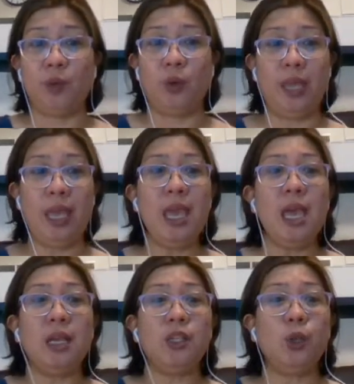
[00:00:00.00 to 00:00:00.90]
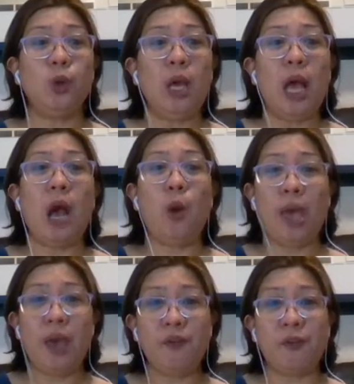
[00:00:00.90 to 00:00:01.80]
Okay, so
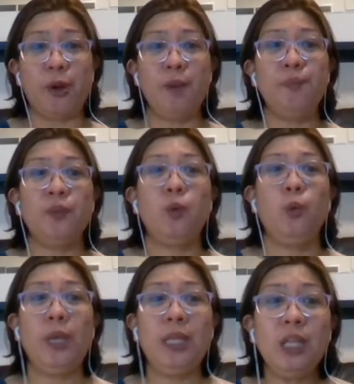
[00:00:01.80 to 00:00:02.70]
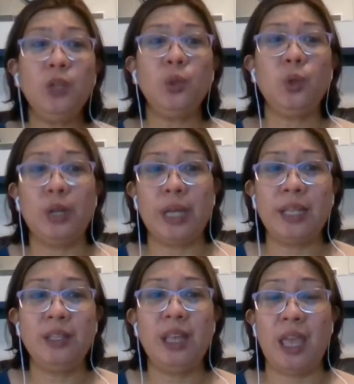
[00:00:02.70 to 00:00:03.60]
however, we need to
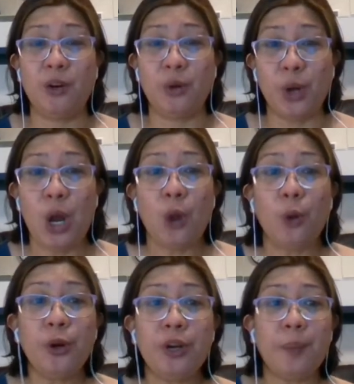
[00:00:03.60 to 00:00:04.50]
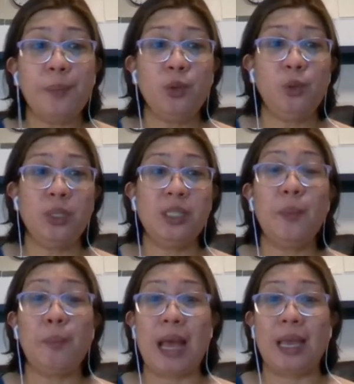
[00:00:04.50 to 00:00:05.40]
correct the error or reproduce
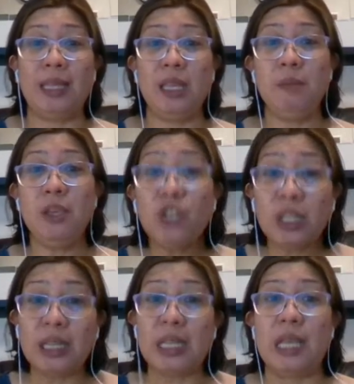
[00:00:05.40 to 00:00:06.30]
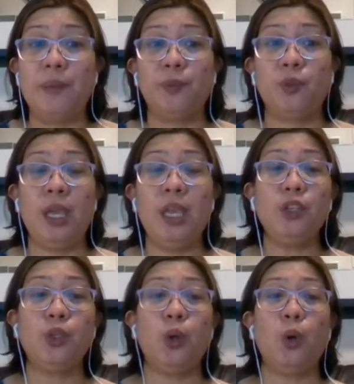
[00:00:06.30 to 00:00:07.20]
the packet immediately. Okay,
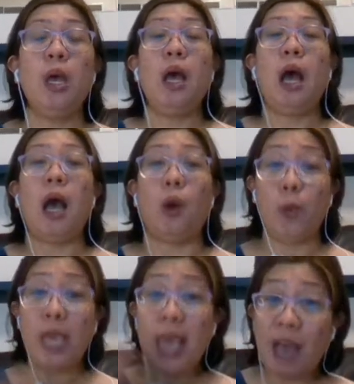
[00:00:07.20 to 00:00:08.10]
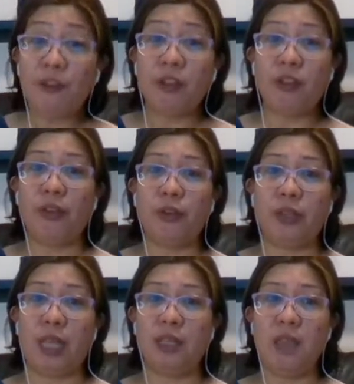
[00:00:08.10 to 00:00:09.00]
so we have another
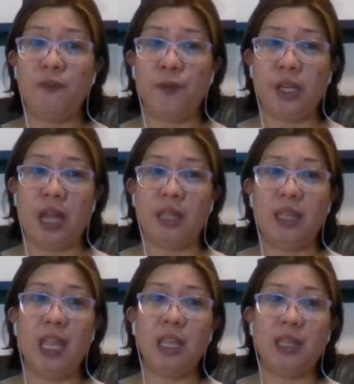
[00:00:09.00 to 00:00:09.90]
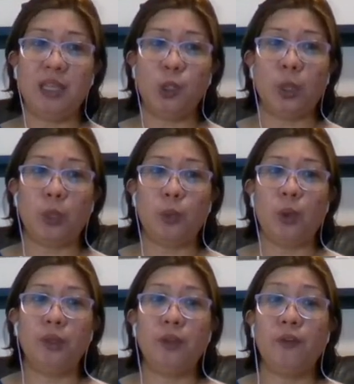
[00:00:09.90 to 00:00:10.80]
technique for that, and that is what we
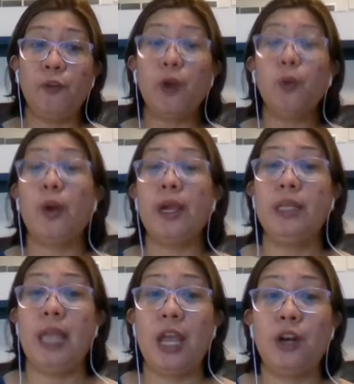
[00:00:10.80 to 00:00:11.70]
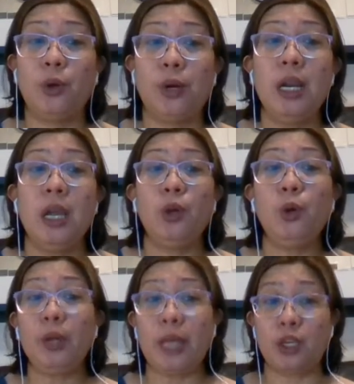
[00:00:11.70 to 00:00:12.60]
call the forward error
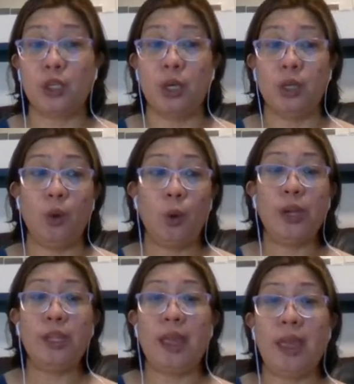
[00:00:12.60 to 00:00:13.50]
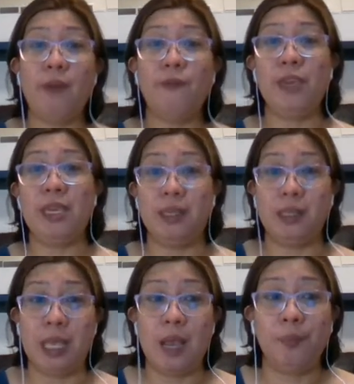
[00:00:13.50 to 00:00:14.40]
correction or the
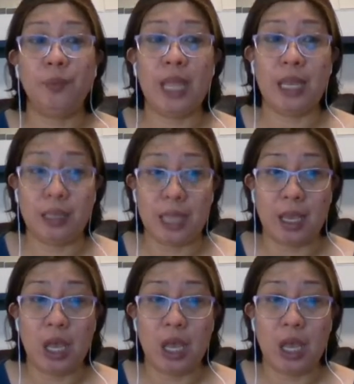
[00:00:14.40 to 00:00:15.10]
FEC technique.